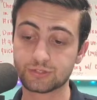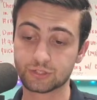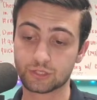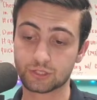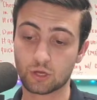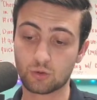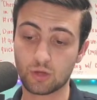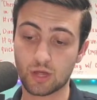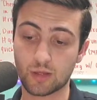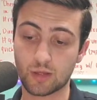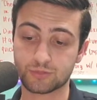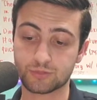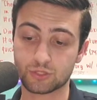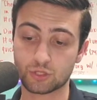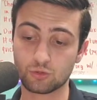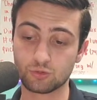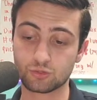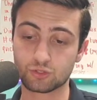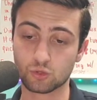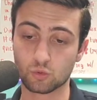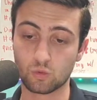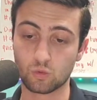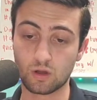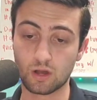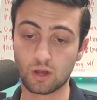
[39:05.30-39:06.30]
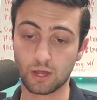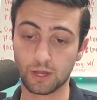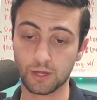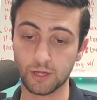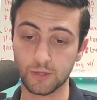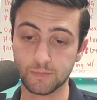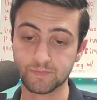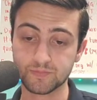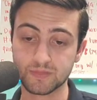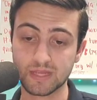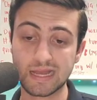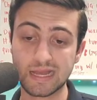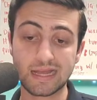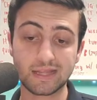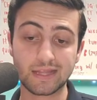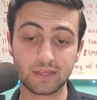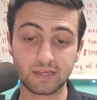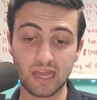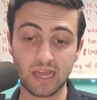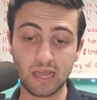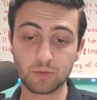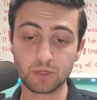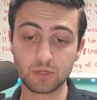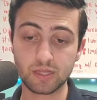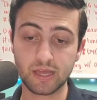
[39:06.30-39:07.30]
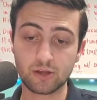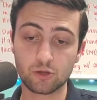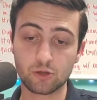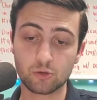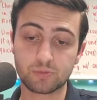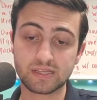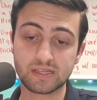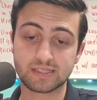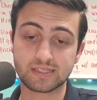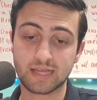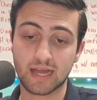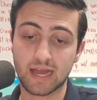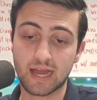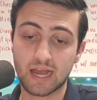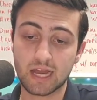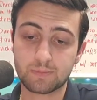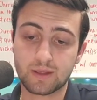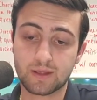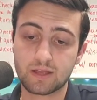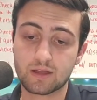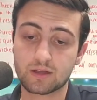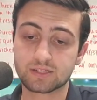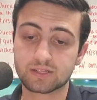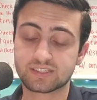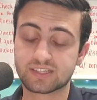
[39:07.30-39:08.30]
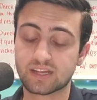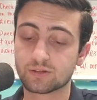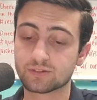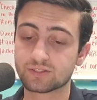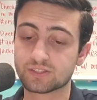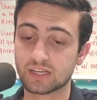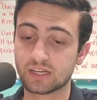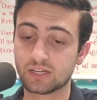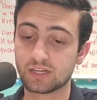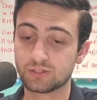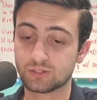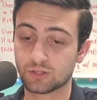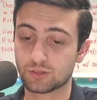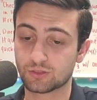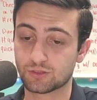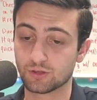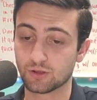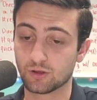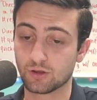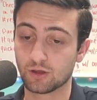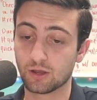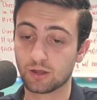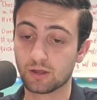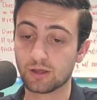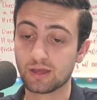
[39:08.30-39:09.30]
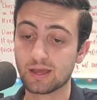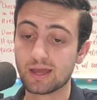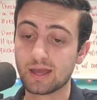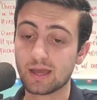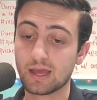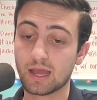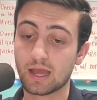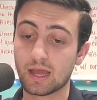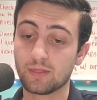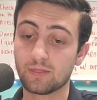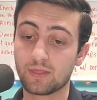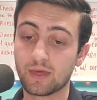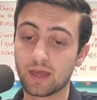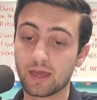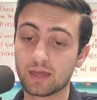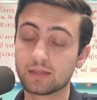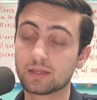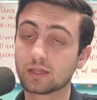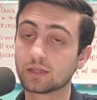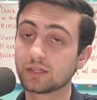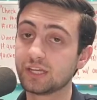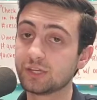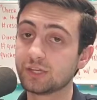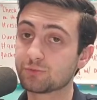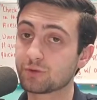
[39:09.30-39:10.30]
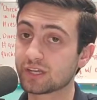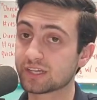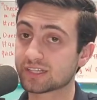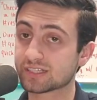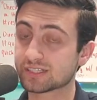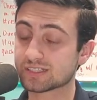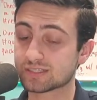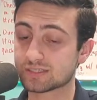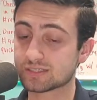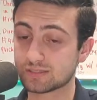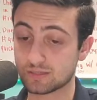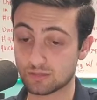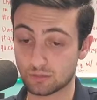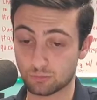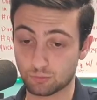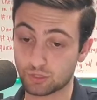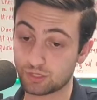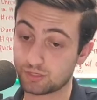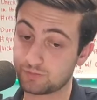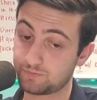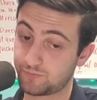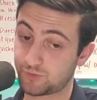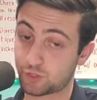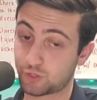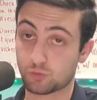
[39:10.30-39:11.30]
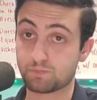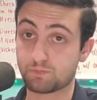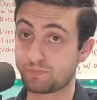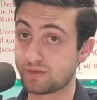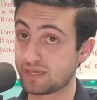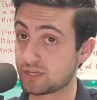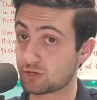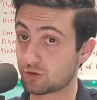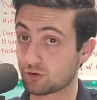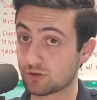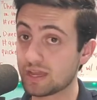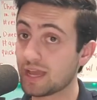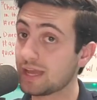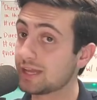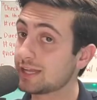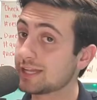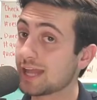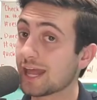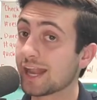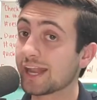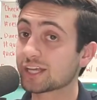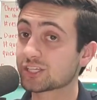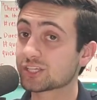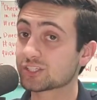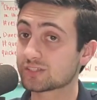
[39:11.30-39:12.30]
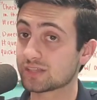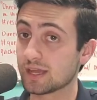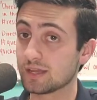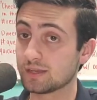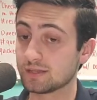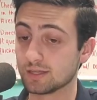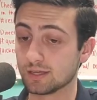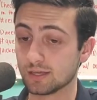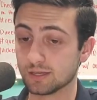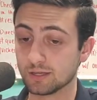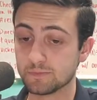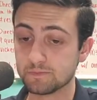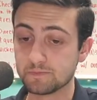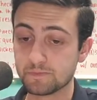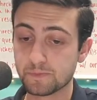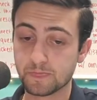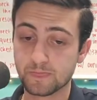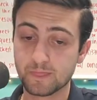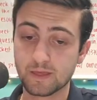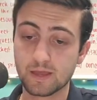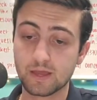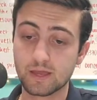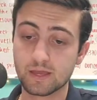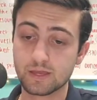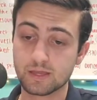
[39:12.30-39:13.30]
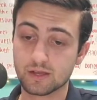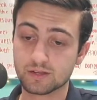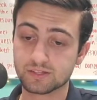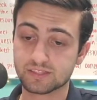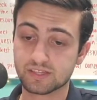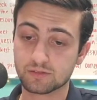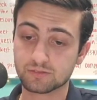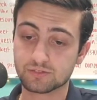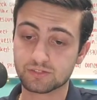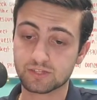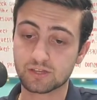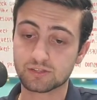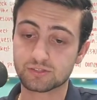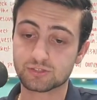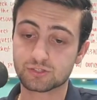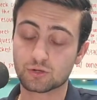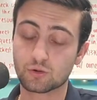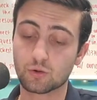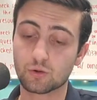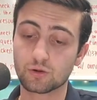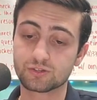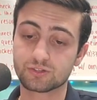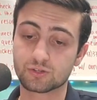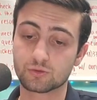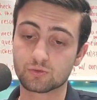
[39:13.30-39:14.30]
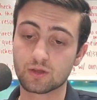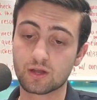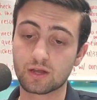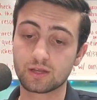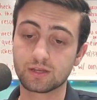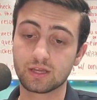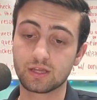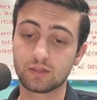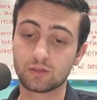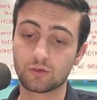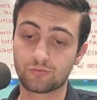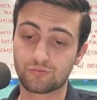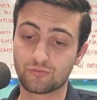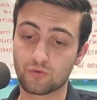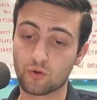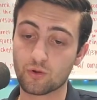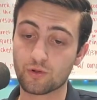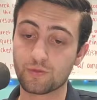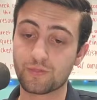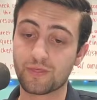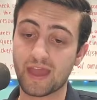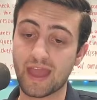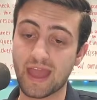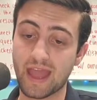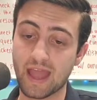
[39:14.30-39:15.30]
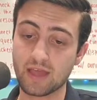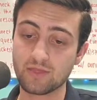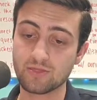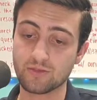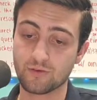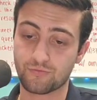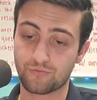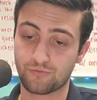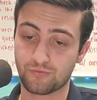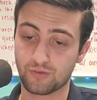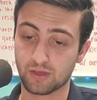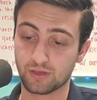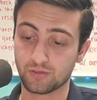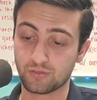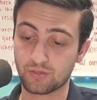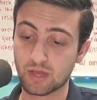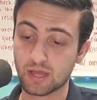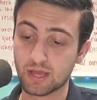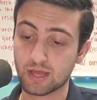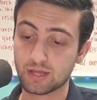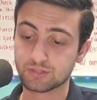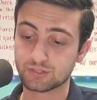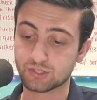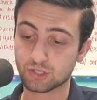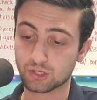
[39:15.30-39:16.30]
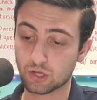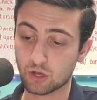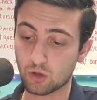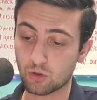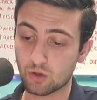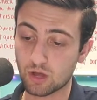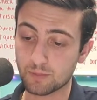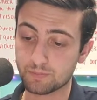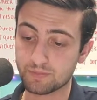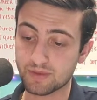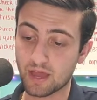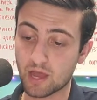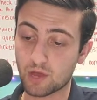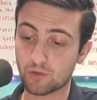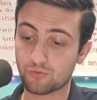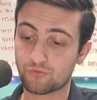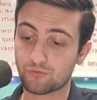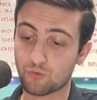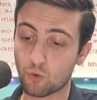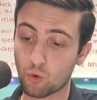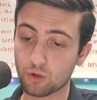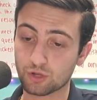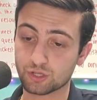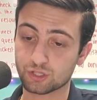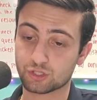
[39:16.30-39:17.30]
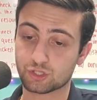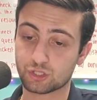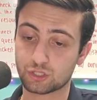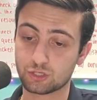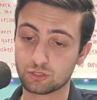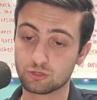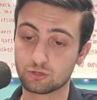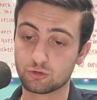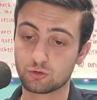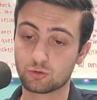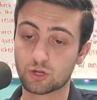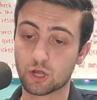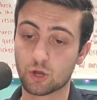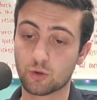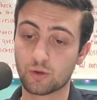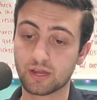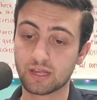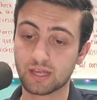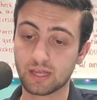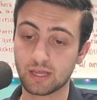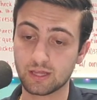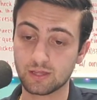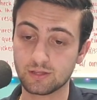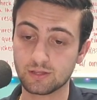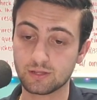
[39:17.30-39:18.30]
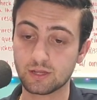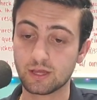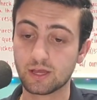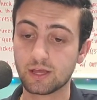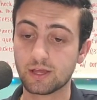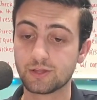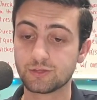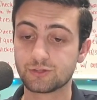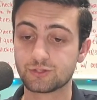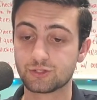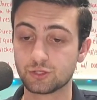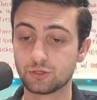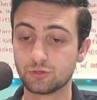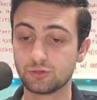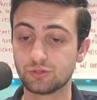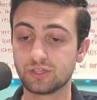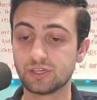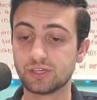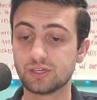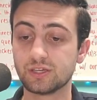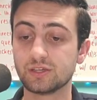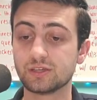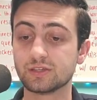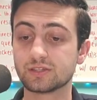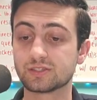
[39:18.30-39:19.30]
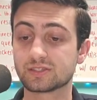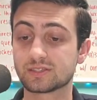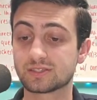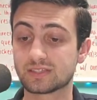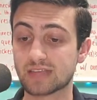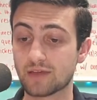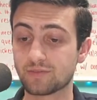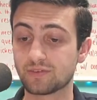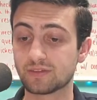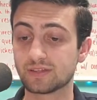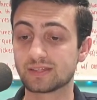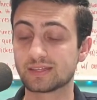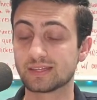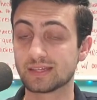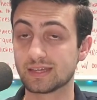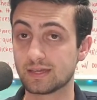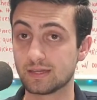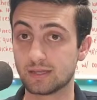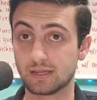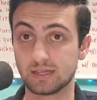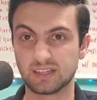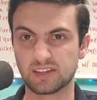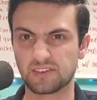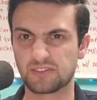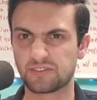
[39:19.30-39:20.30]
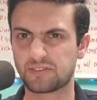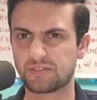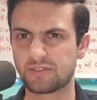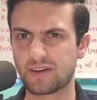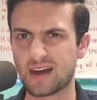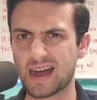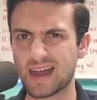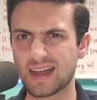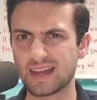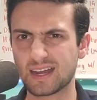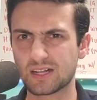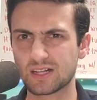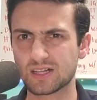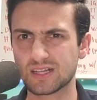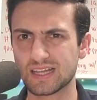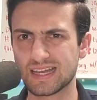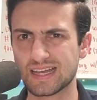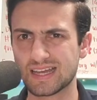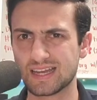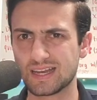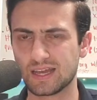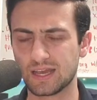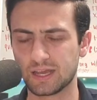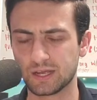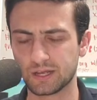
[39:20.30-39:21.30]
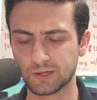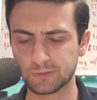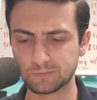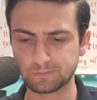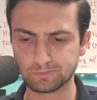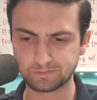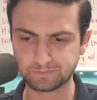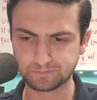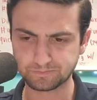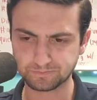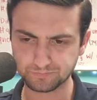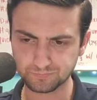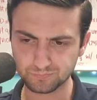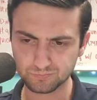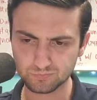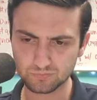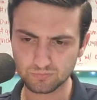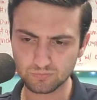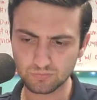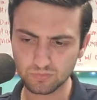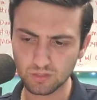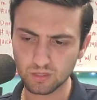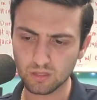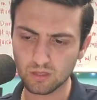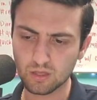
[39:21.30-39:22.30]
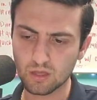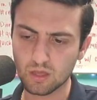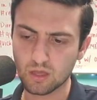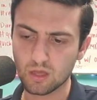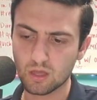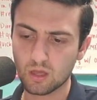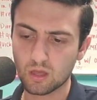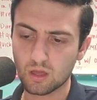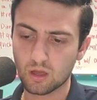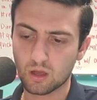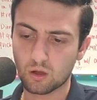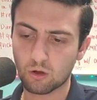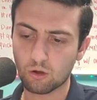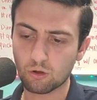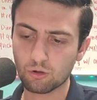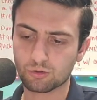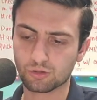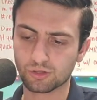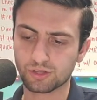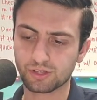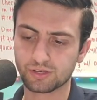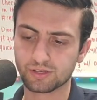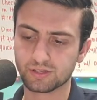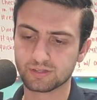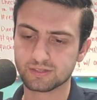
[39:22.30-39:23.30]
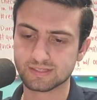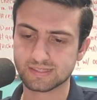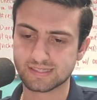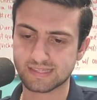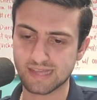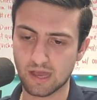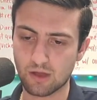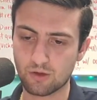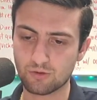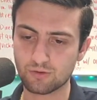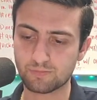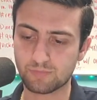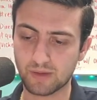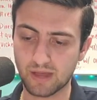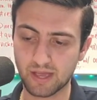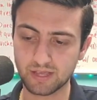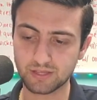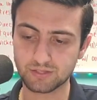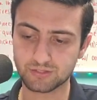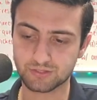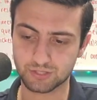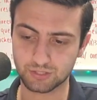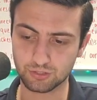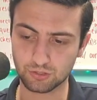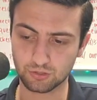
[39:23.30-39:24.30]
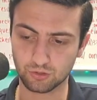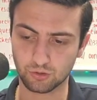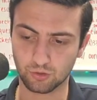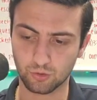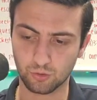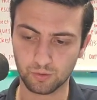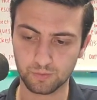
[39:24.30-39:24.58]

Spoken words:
up 2-1. The game would later be tied by Youngstown State in the third, and then the lead would be created and extended. Youngstown State scores a run in the fourth and the fifth to go up now 4-2 going into the seventh inning, the final inning. Oakland, down by 2,